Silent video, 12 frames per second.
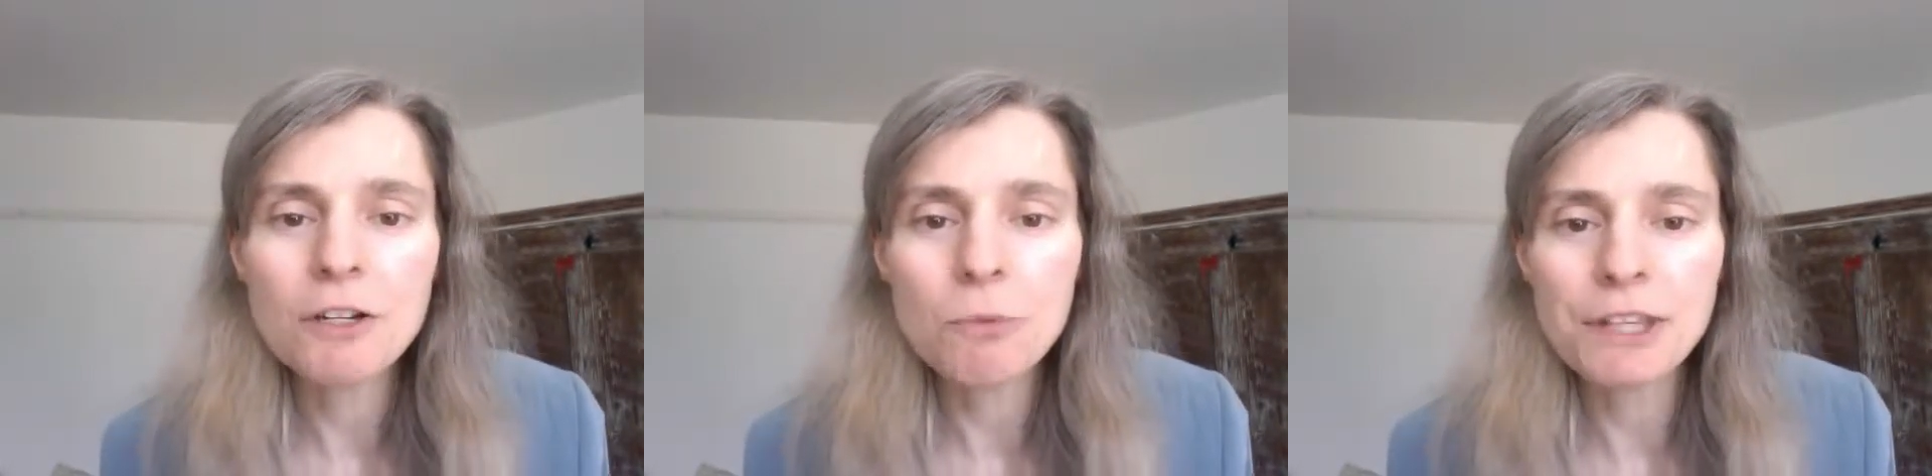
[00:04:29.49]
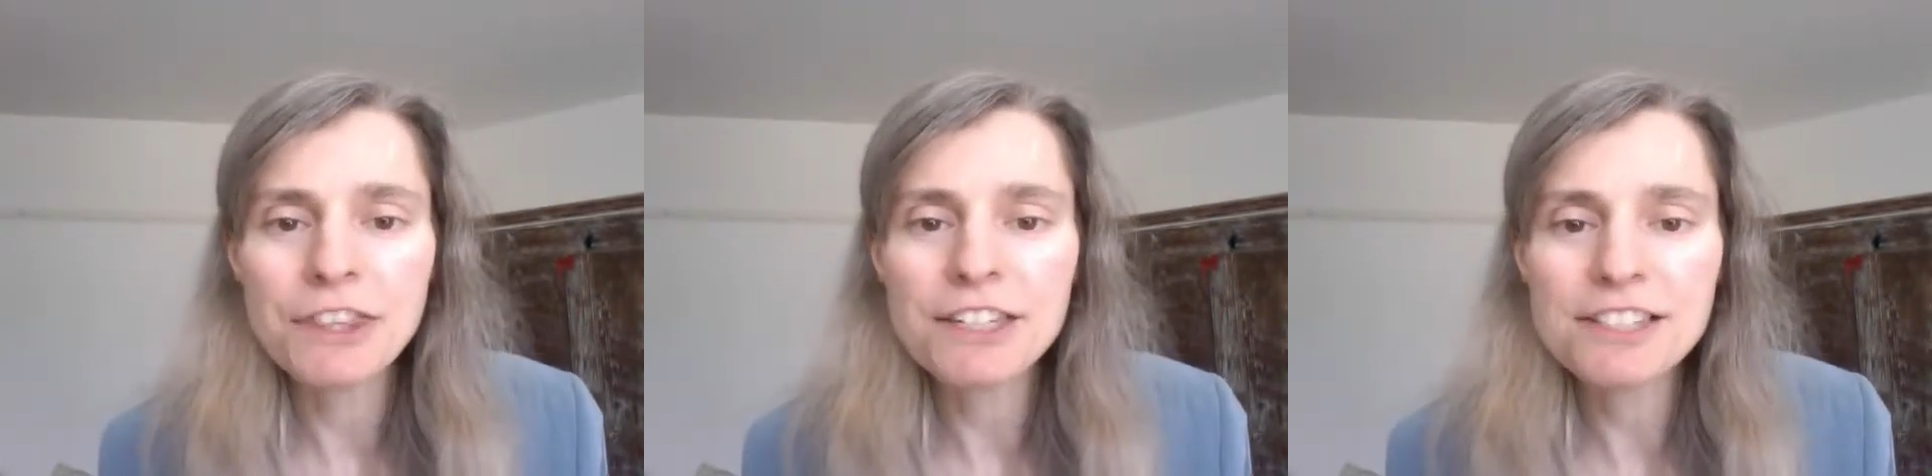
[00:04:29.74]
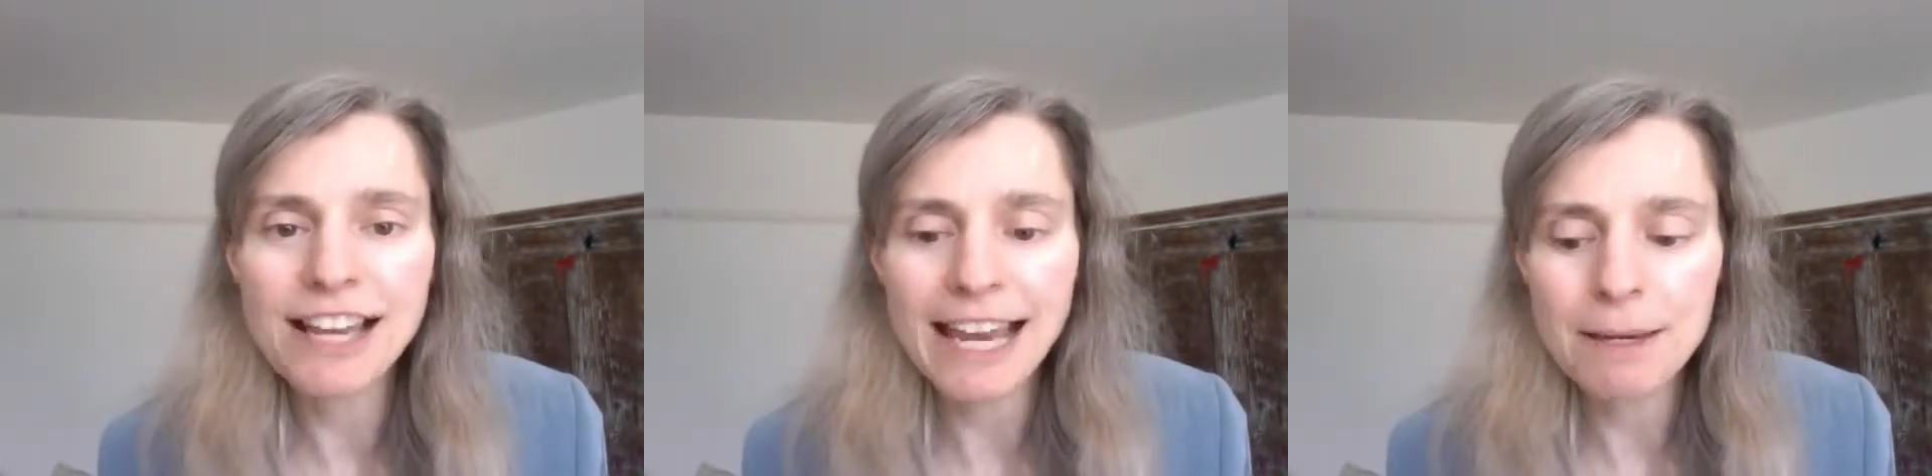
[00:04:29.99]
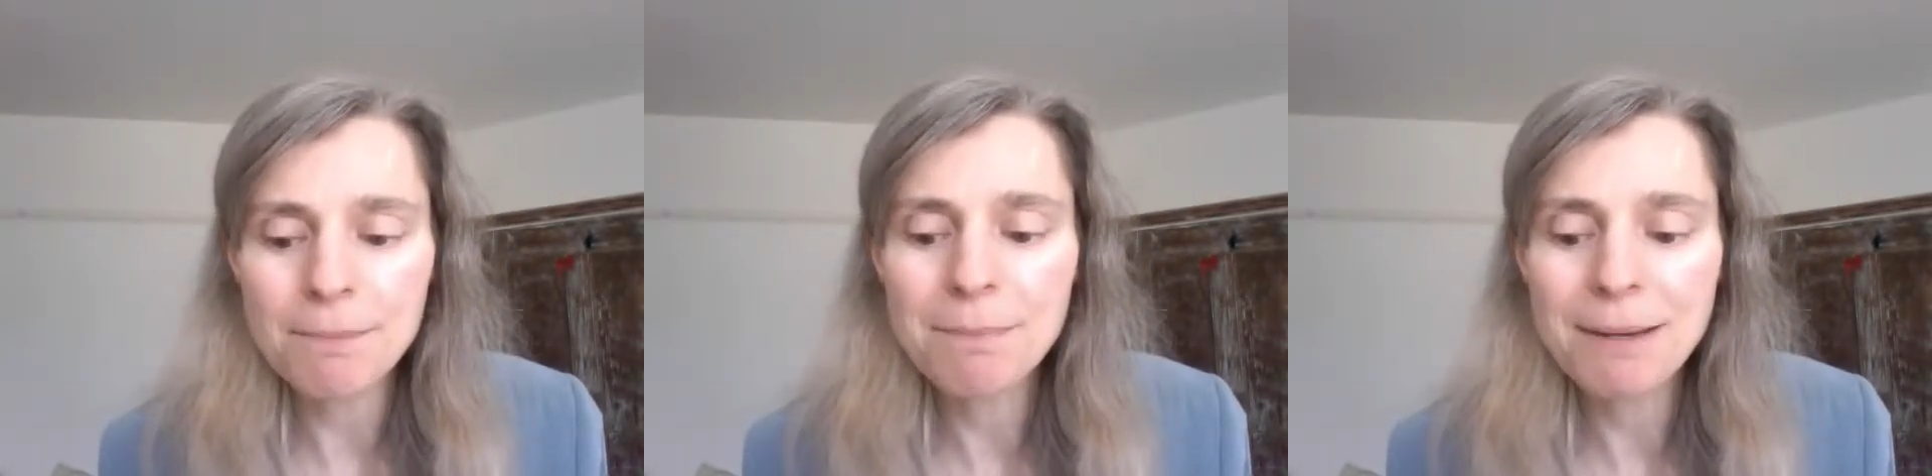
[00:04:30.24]
with the
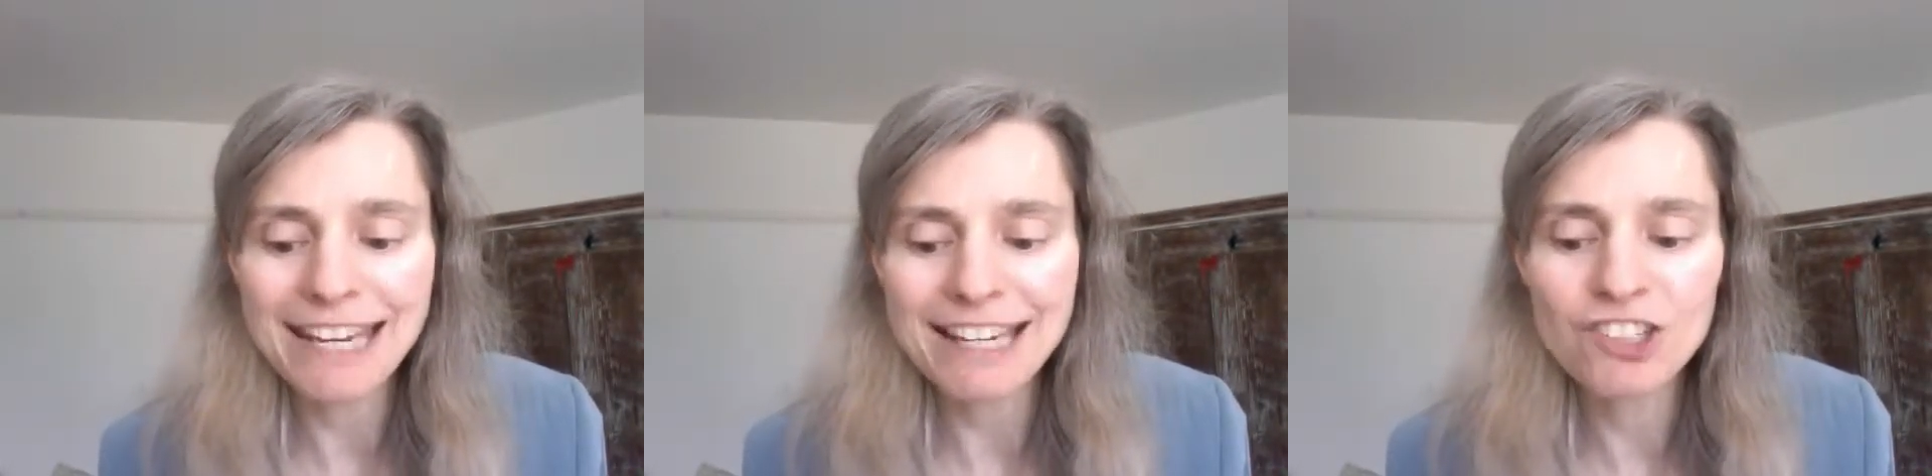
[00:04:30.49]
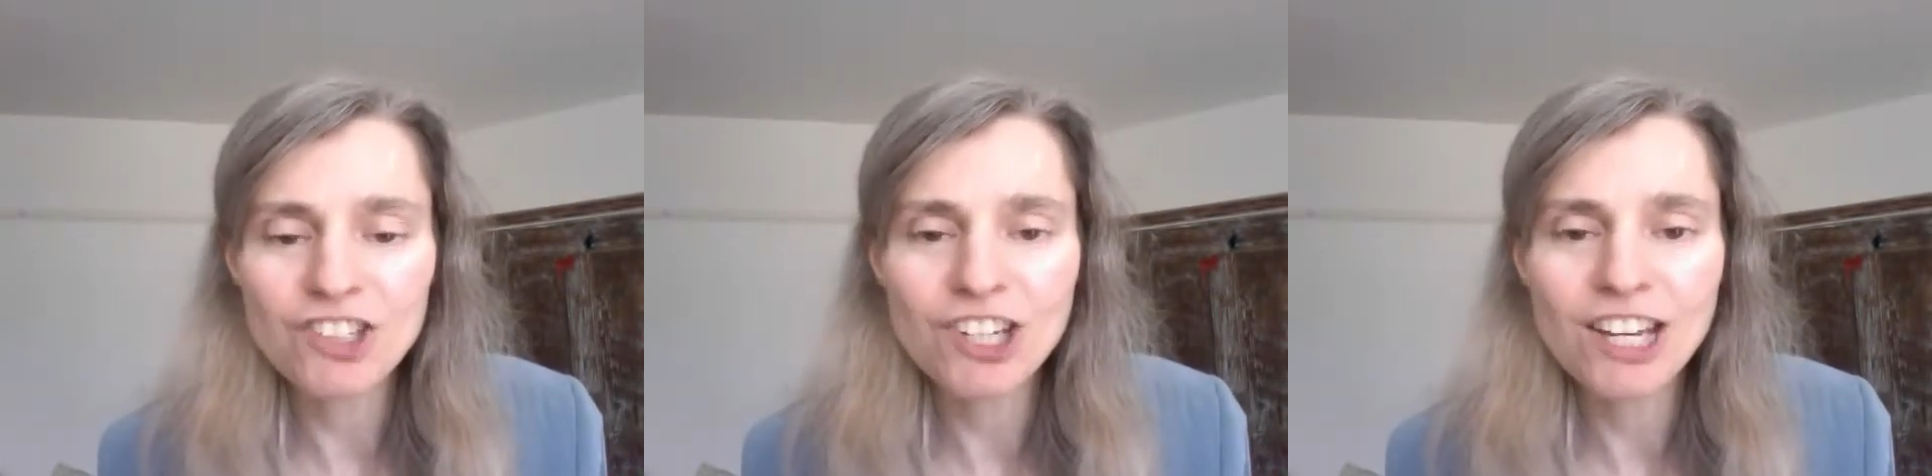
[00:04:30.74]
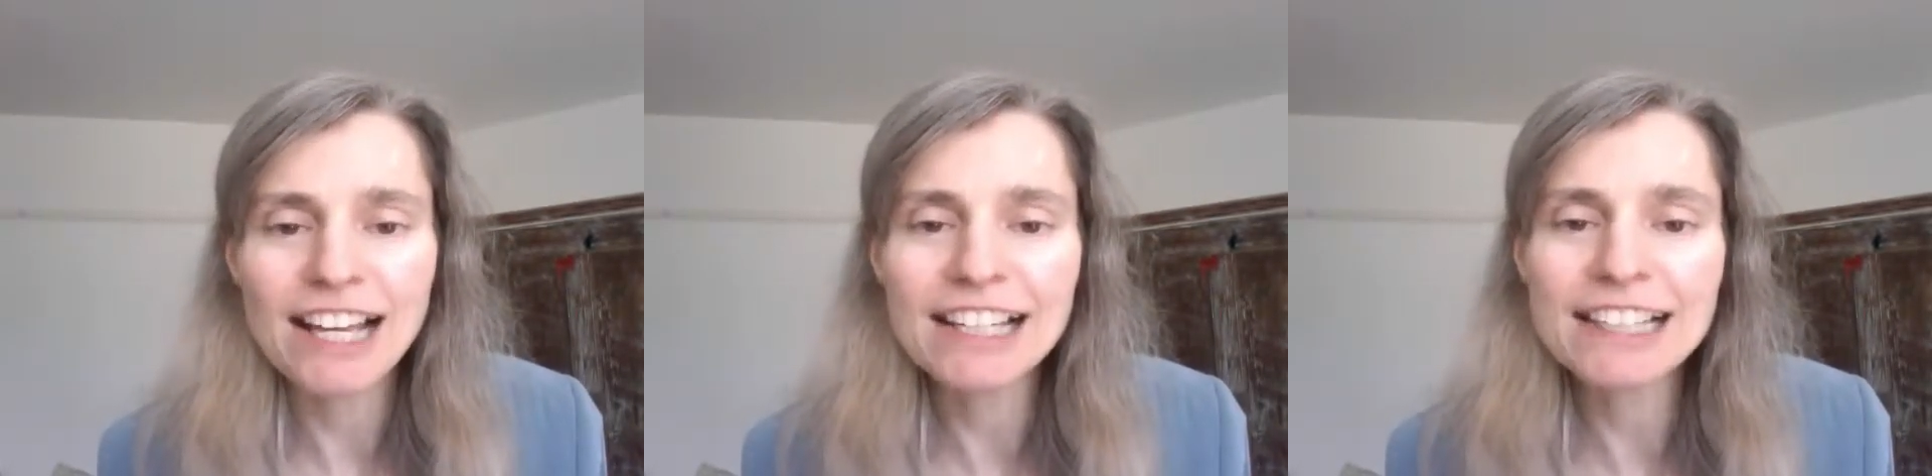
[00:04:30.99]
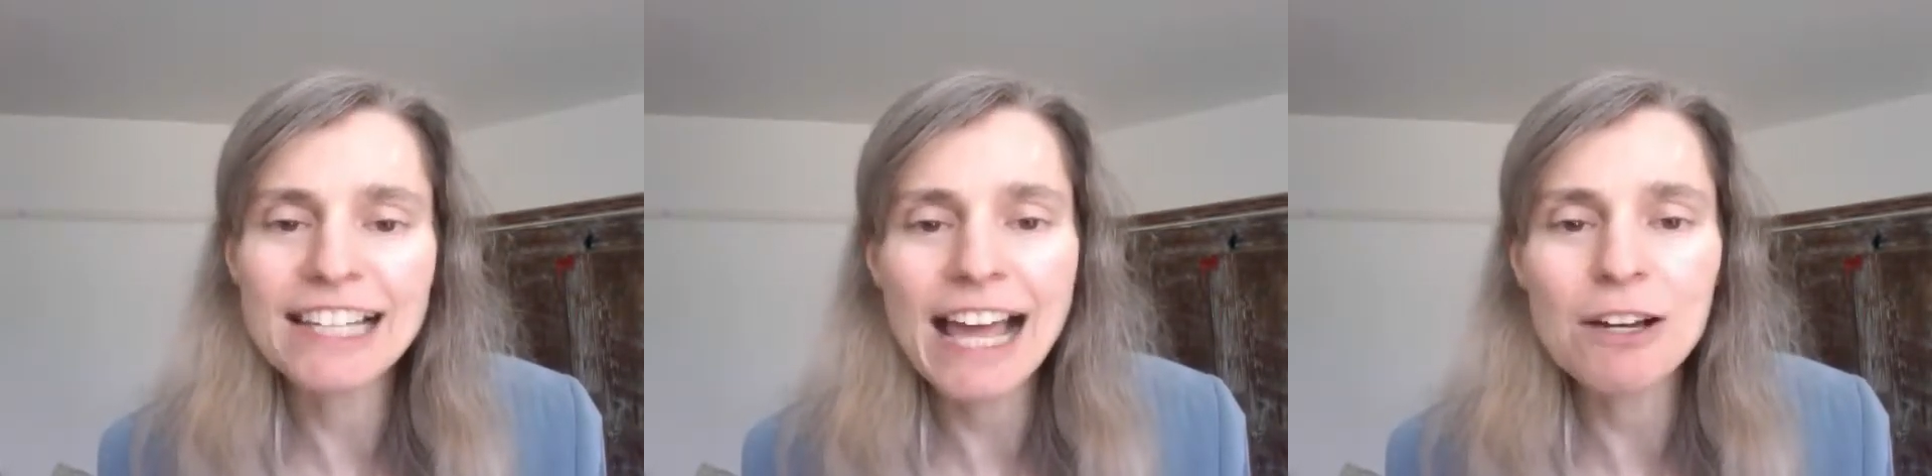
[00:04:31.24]
same pitch
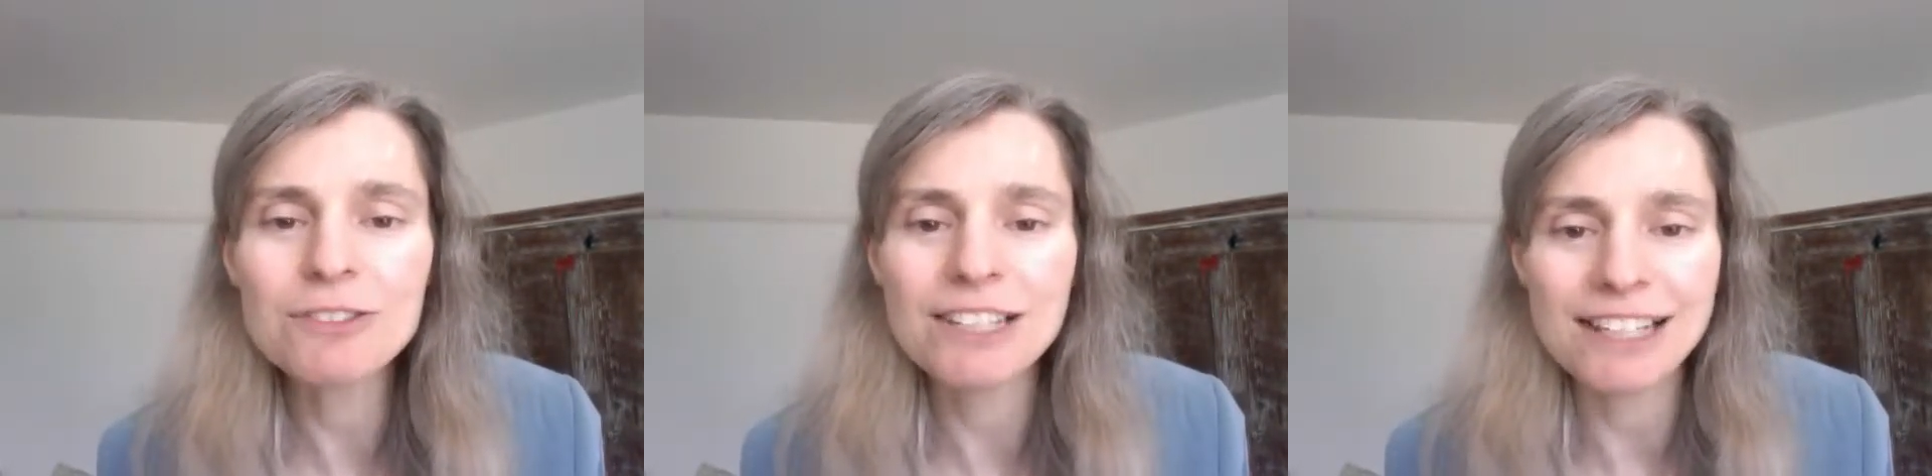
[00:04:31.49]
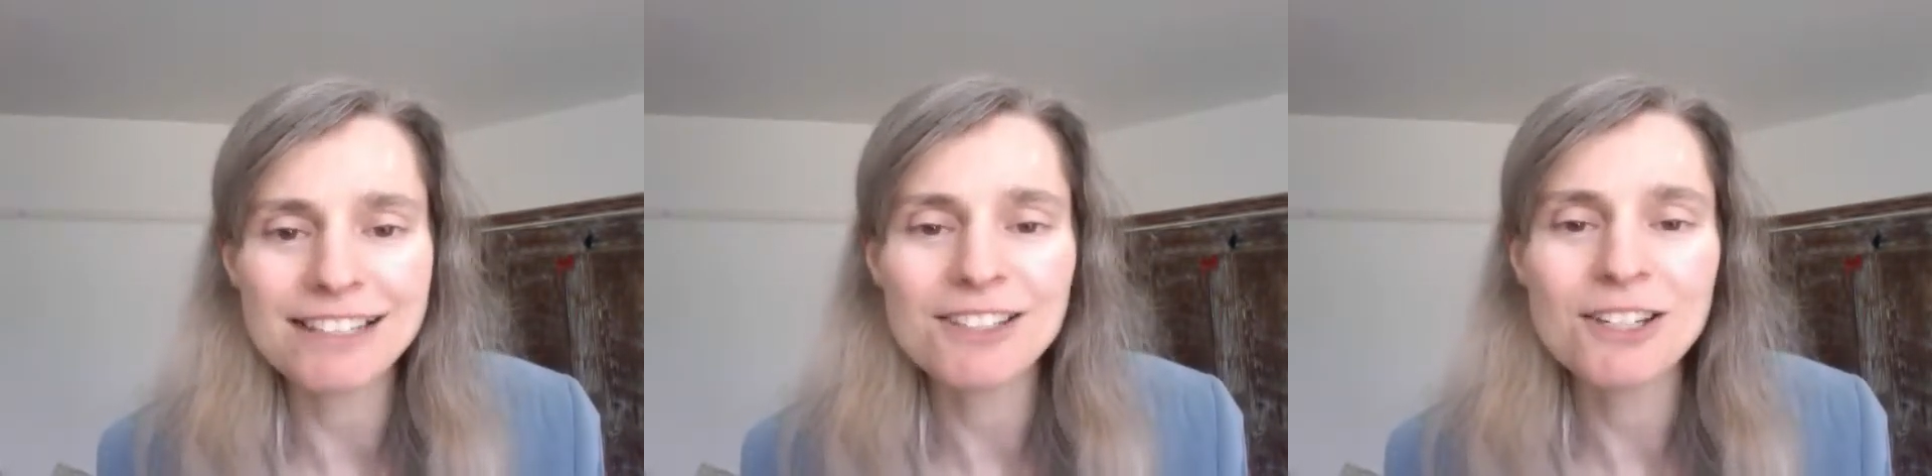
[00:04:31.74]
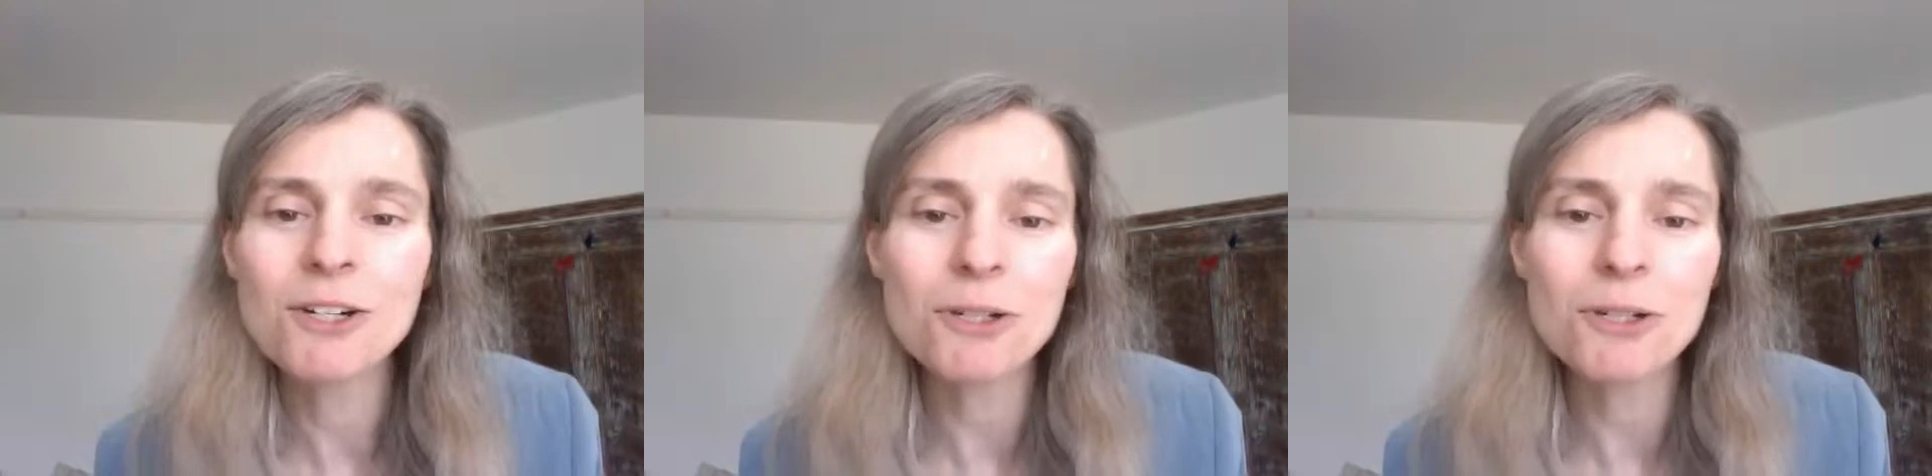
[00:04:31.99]
and loudness,